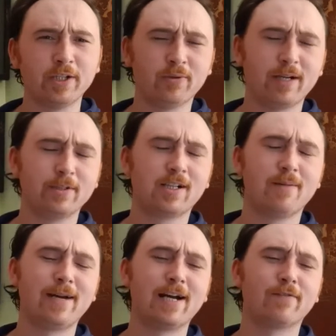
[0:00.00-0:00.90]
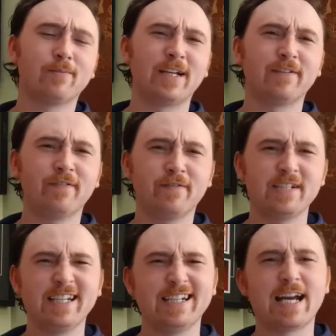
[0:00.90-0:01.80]
were able to come back from like
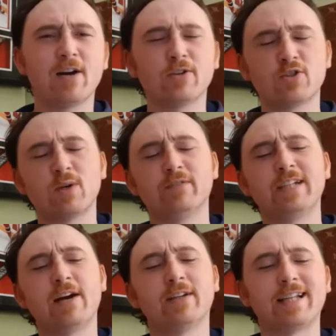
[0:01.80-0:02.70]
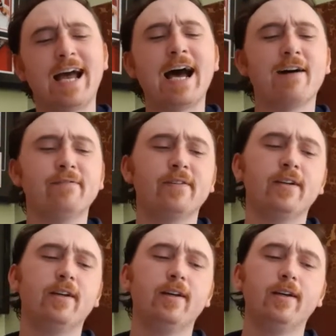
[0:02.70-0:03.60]
15 down or 12 down at the half,
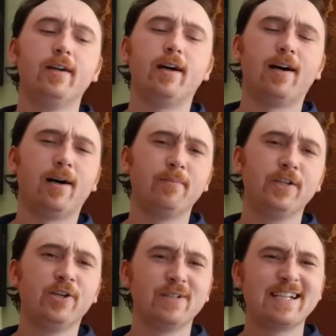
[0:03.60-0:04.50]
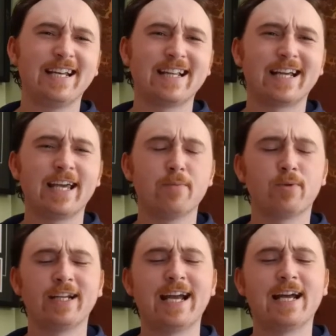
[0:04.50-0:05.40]
and take that game
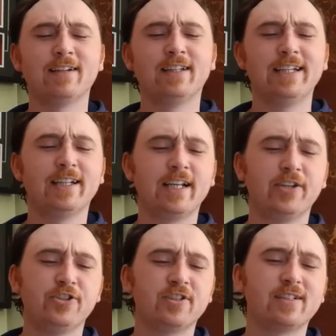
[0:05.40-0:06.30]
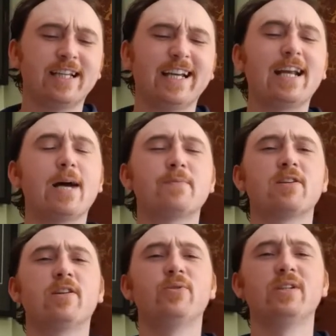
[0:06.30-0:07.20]
pretty handedly, and then you just lay an
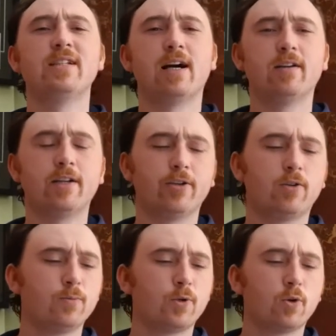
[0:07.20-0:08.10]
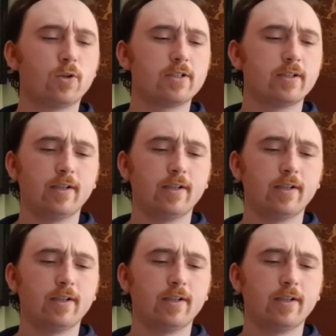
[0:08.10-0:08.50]
absolute dud on your home court,